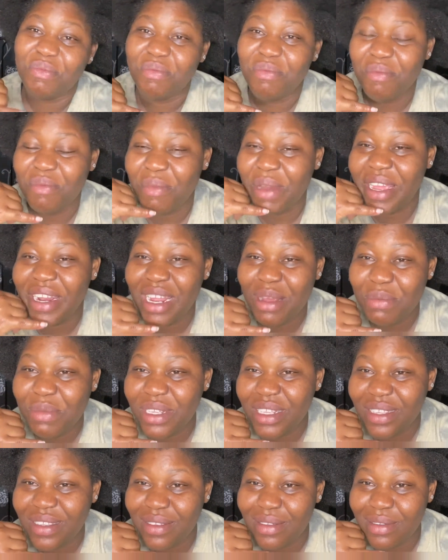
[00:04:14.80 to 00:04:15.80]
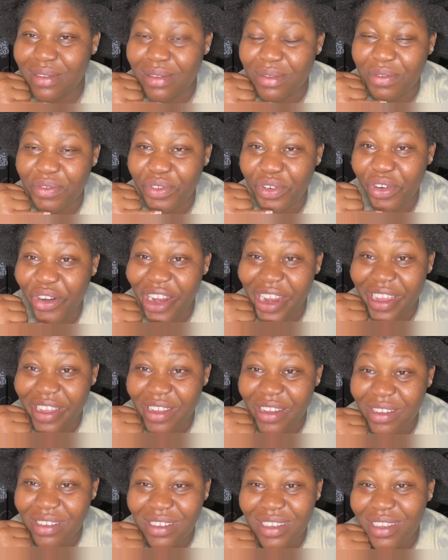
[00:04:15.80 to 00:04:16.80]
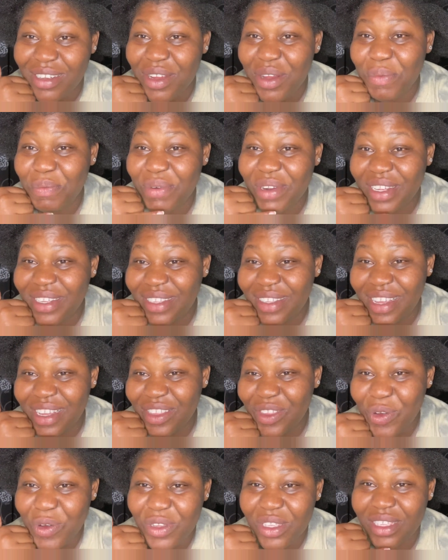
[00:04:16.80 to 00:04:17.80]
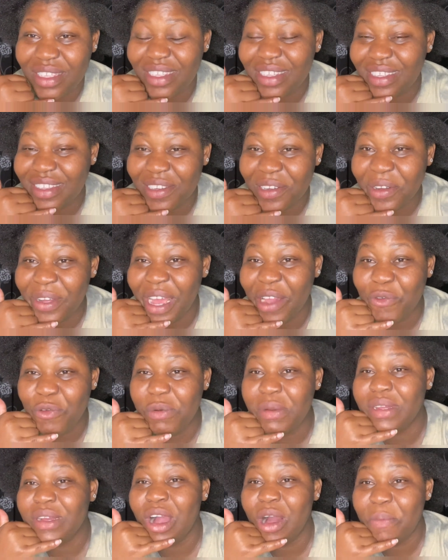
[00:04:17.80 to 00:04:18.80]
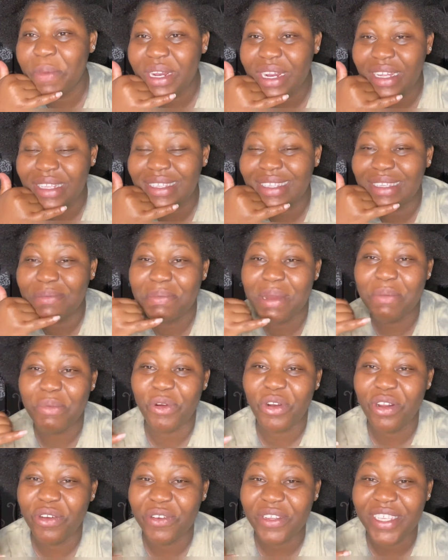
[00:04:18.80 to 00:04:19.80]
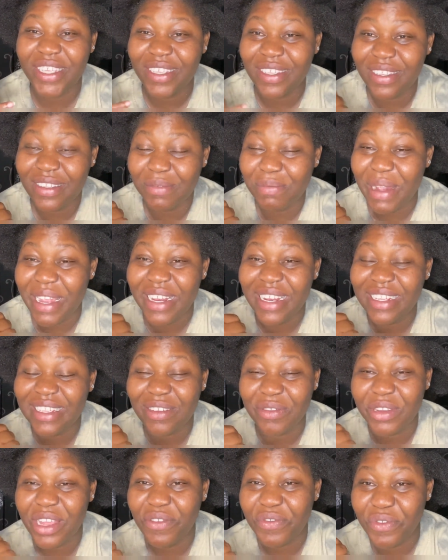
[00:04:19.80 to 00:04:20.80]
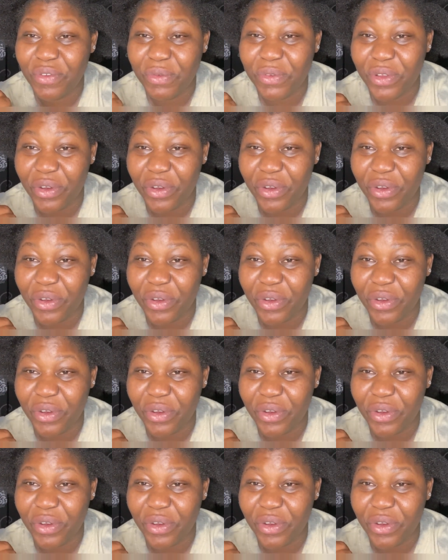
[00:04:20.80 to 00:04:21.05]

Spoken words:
My name is Farika. Please take note, sister. I will be coming and see my brother or my niece or nephew,